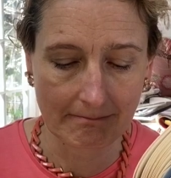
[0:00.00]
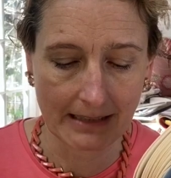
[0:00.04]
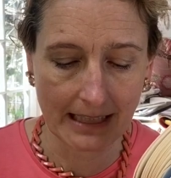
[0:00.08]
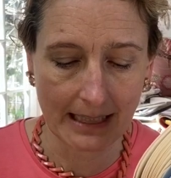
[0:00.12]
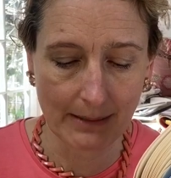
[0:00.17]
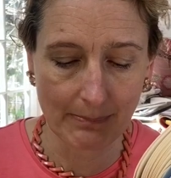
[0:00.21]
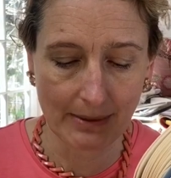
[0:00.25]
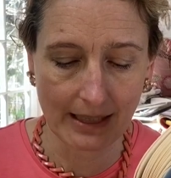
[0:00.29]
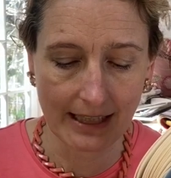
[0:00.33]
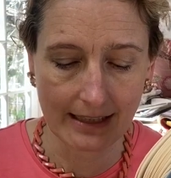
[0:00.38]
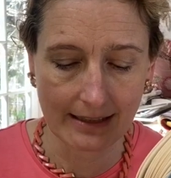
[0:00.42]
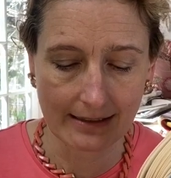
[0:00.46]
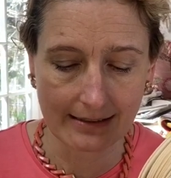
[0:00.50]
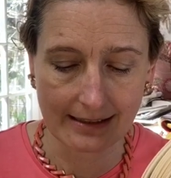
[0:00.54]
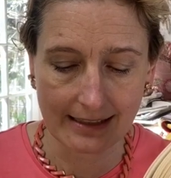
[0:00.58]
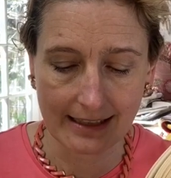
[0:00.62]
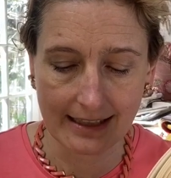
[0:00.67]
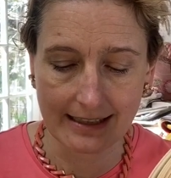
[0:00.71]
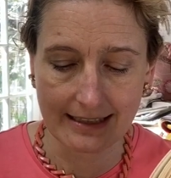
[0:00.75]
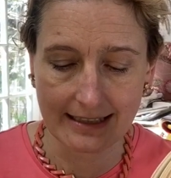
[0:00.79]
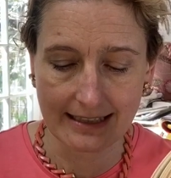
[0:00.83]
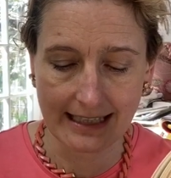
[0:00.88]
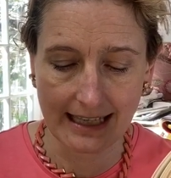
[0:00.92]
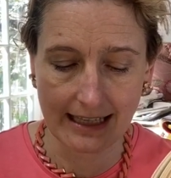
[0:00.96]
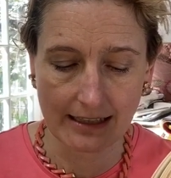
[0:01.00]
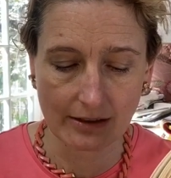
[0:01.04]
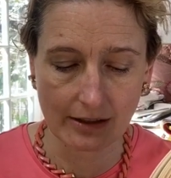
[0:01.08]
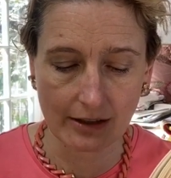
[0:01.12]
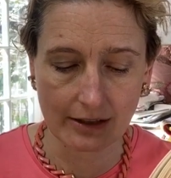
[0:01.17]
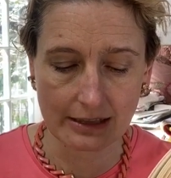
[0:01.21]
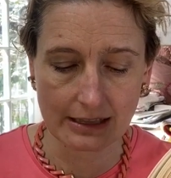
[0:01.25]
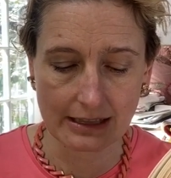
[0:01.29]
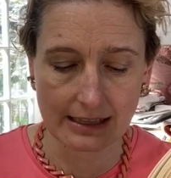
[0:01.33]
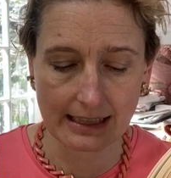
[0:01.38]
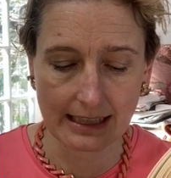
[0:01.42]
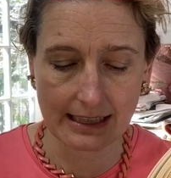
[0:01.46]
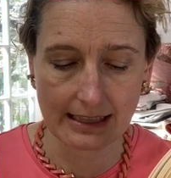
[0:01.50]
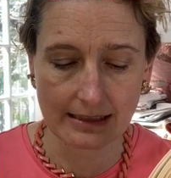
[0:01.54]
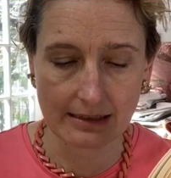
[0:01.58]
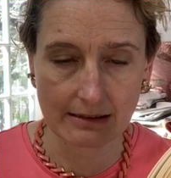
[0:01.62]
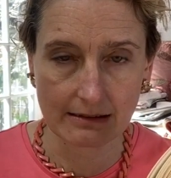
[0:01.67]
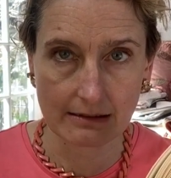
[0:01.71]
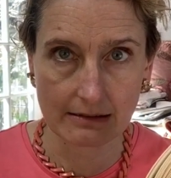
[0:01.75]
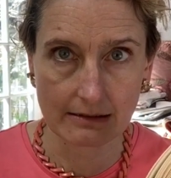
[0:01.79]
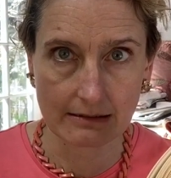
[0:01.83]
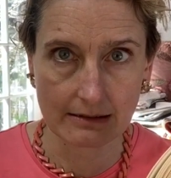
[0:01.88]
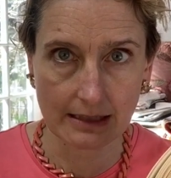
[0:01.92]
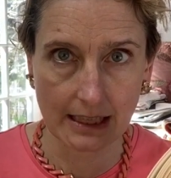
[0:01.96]
He blinked and stared hard at it.
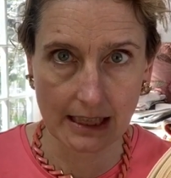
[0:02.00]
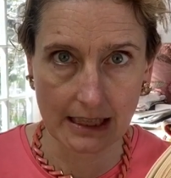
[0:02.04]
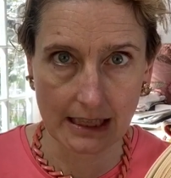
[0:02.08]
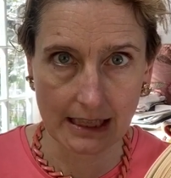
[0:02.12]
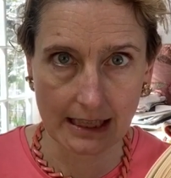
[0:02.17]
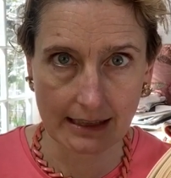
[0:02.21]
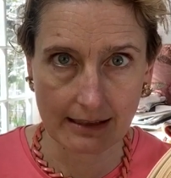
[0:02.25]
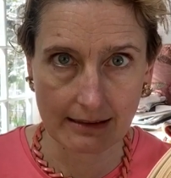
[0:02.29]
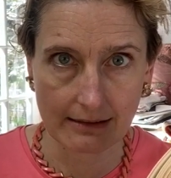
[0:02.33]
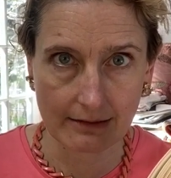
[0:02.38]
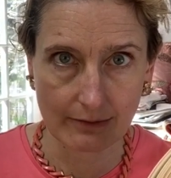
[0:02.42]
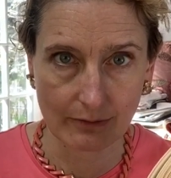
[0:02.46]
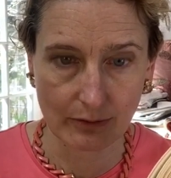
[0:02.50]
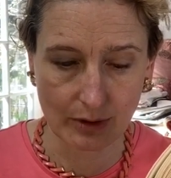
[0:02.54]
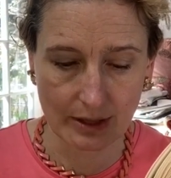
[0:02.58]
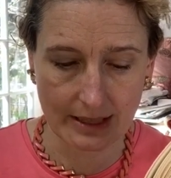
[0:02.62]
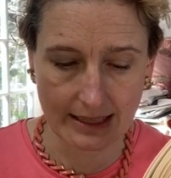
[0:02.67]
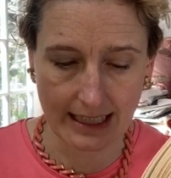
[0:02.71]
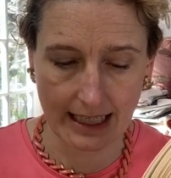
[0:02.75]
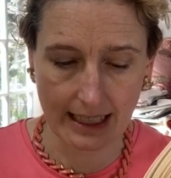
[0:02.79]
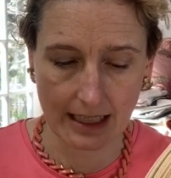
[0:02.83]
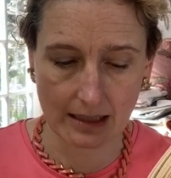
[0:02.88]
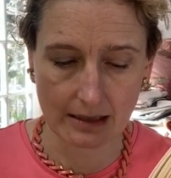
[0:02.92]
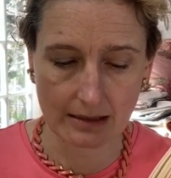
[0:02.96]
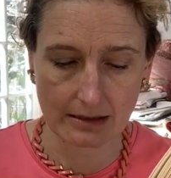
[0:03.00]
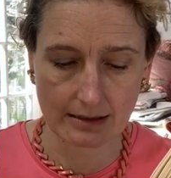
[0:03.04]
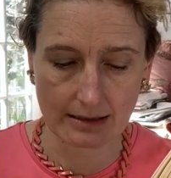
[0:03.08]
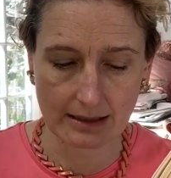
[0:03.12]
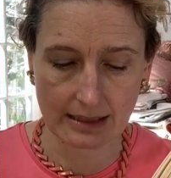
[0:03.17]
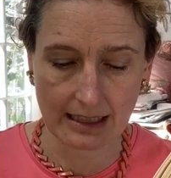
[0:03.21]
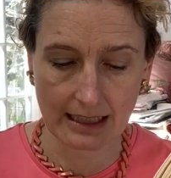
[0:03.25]
Nothing for a second.